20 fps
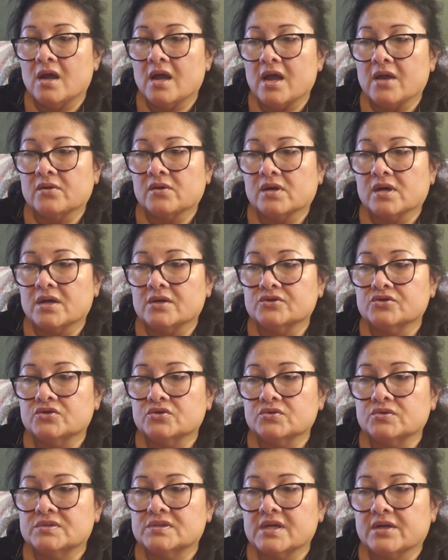
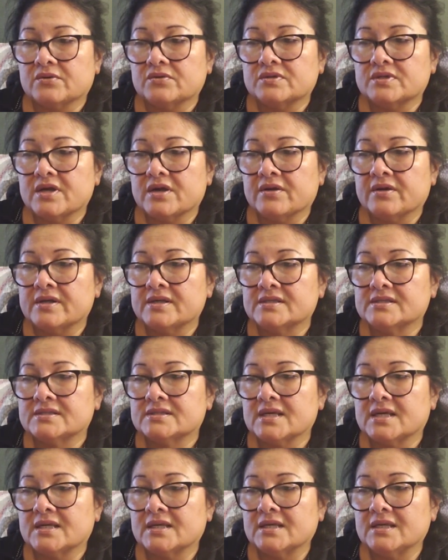Agricultural Secretary
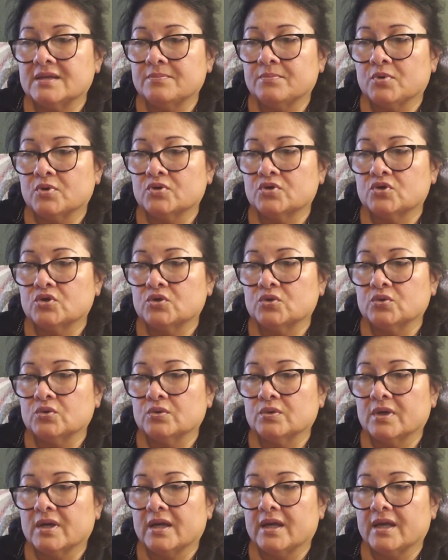Sonny
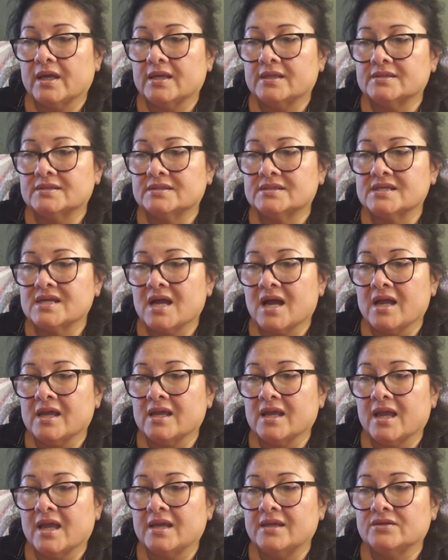Perdue, and
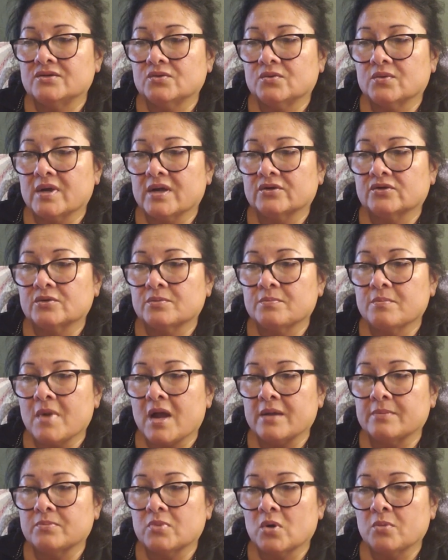CIA Director
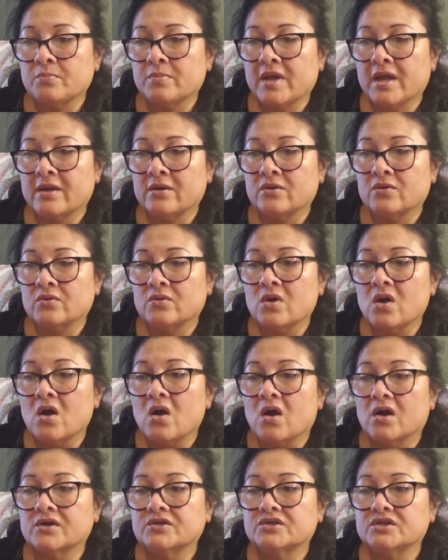Mike Pompeo
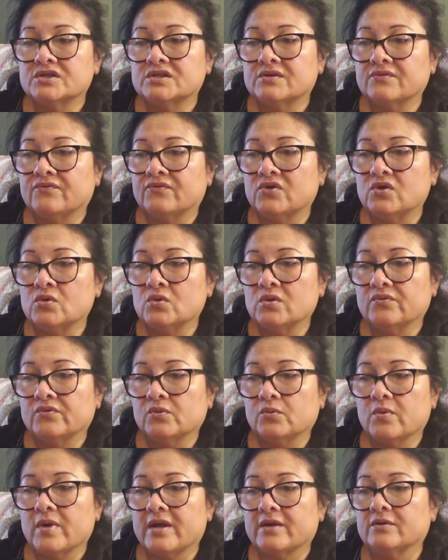are just a few of
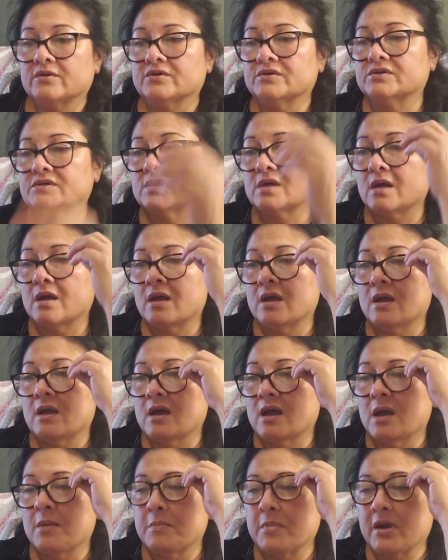the regulars.
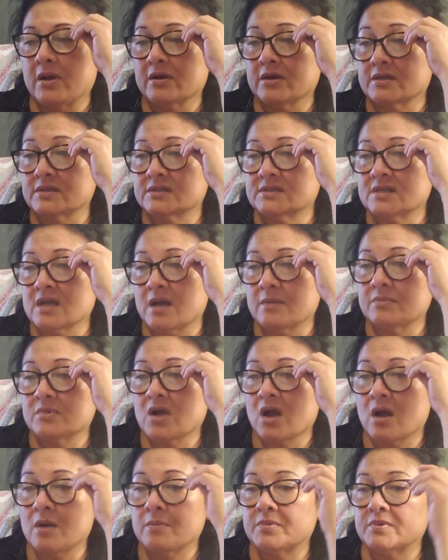America's
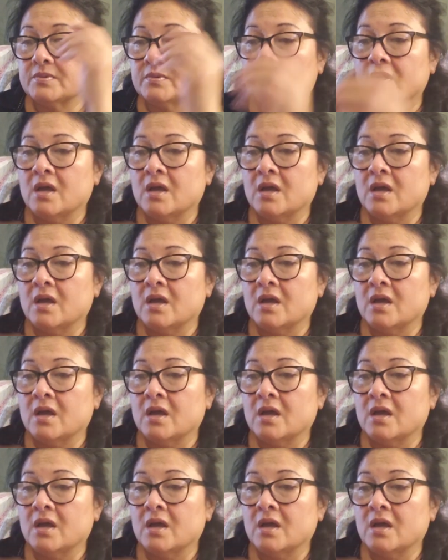top cop,